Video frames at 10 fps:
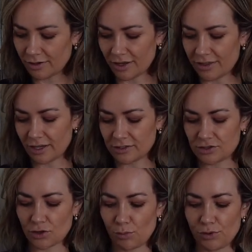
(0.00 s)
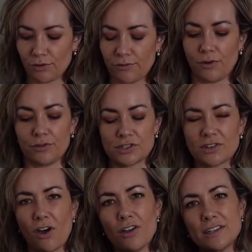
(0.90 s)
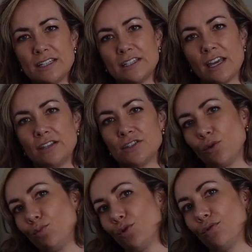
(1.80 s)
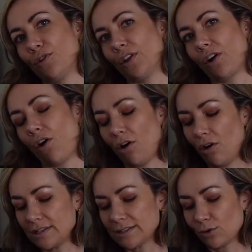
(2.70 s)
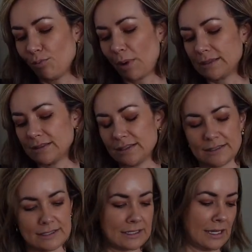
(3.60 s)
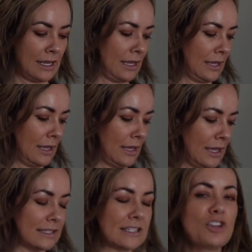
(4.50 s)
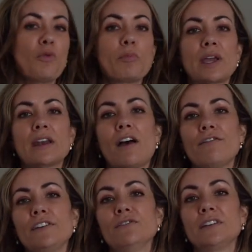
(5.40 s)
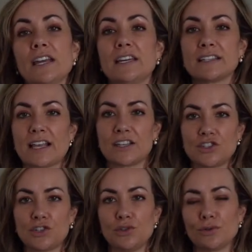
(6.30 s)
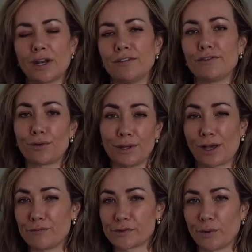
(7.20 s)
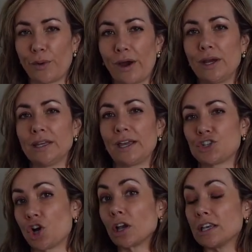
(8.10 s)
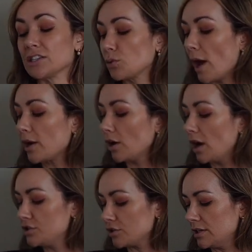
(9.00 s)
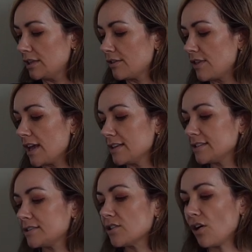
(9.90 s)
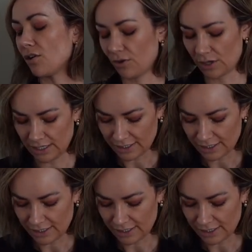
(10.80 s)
I think it's so beautiful. Just all the detailing is so beautiful. Like all these little buttons. It's still big enough, even getting a size 2, that I feel really comfortable wearing like a chunky sweater underneath of this. So